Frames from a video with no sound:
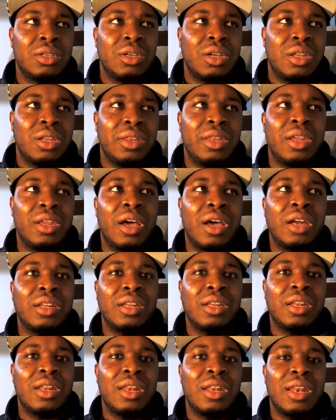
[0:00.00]
not
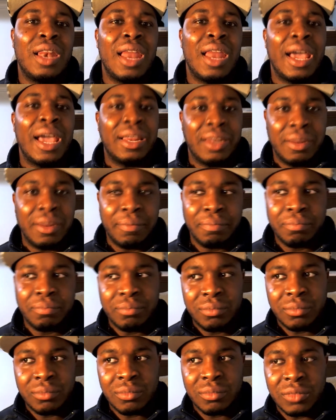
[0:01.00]
let
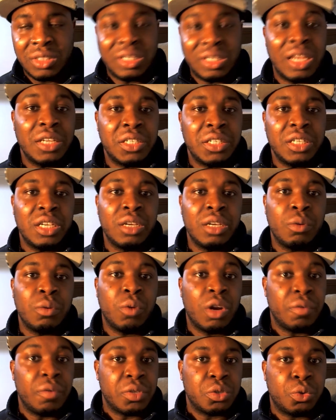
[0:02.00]
Sanji, one
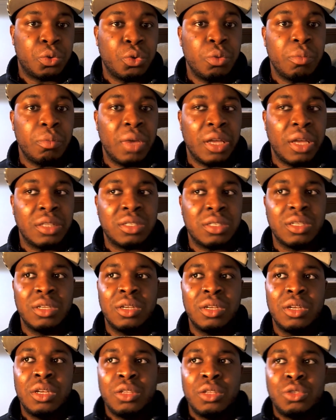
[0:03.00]
of his crewmates,
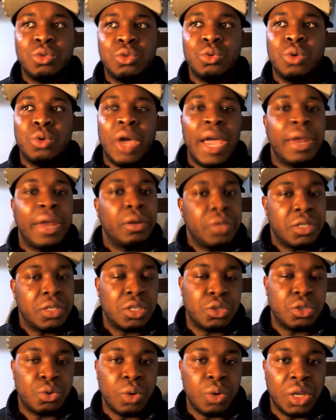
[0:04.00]
to handle the
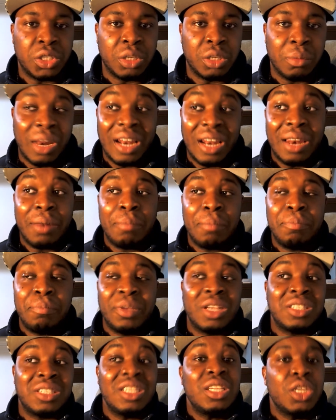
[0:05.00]
situation
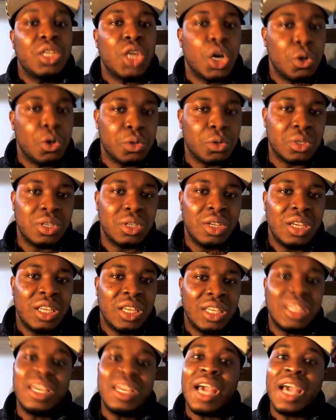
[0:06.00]
because he knows
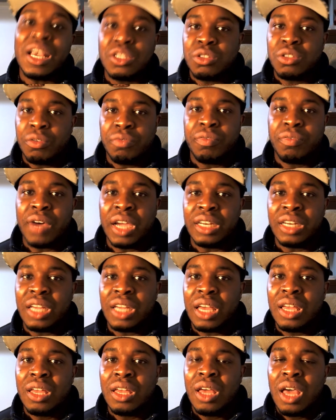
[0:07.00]
he has to fight
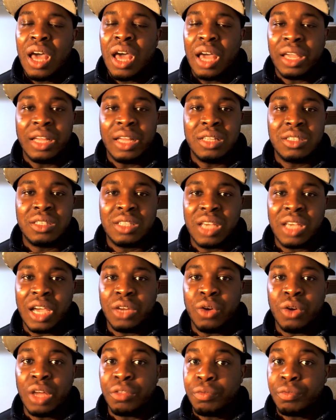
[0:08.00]
against Kaido
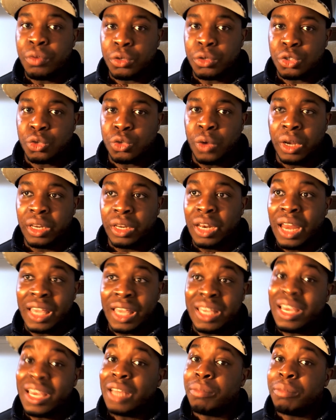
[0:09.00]
at full strength. Like he
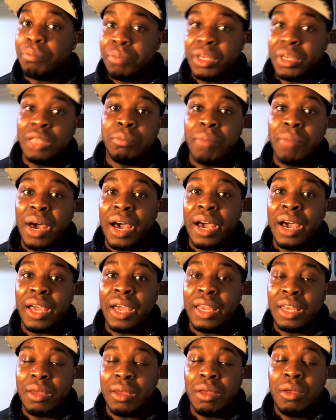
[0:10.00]
got beat
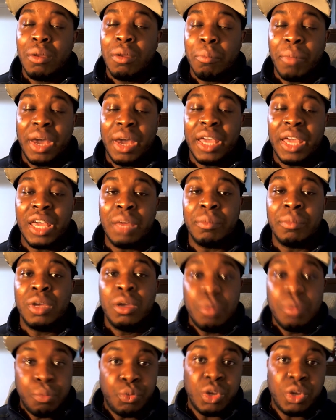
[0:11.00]
by him
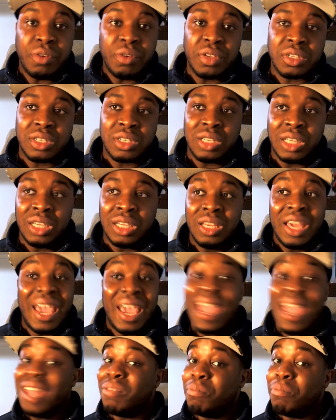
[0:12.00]
previously
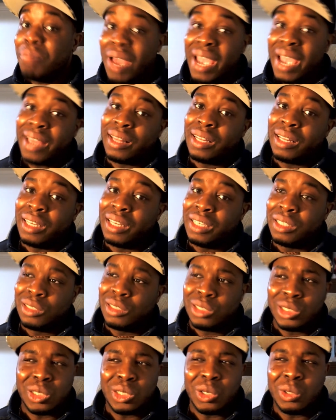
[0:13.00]
and badly.
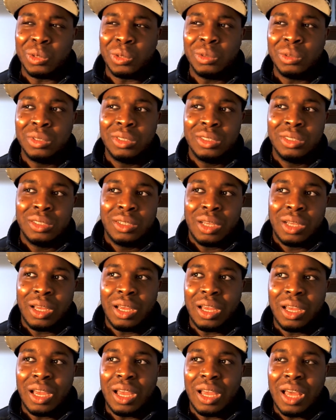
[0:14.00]
So
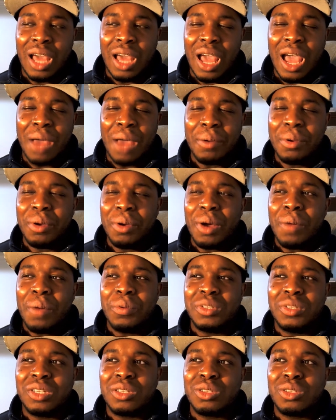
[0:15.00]
I was
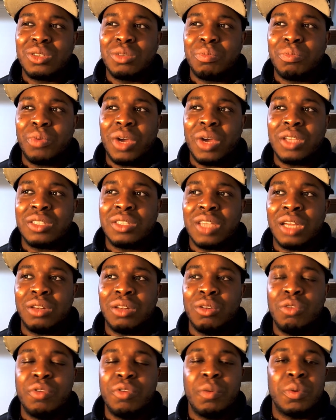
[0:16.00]
just surprised that
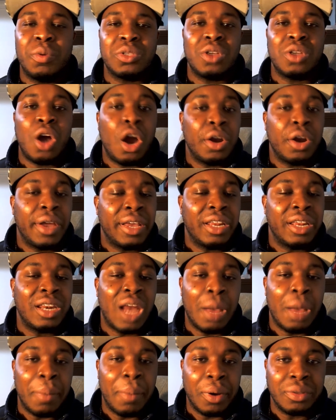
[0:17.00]
Luffy was hard headed
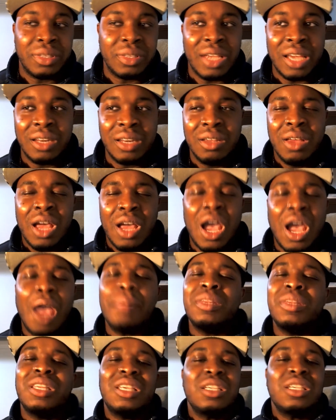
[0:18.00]
about that. I
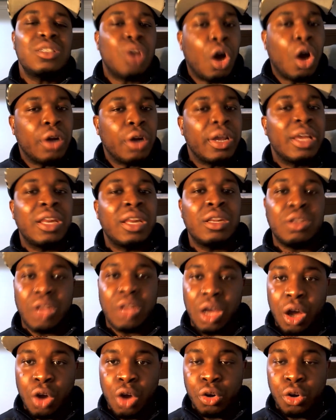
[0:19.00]
mean, he's hard headed
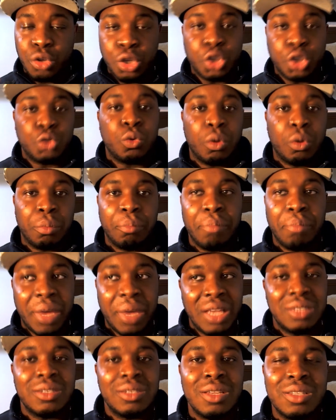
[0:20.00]
on a usual
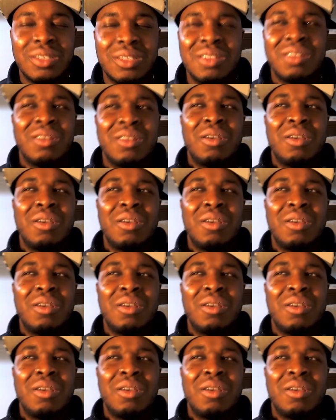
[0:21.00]
basis,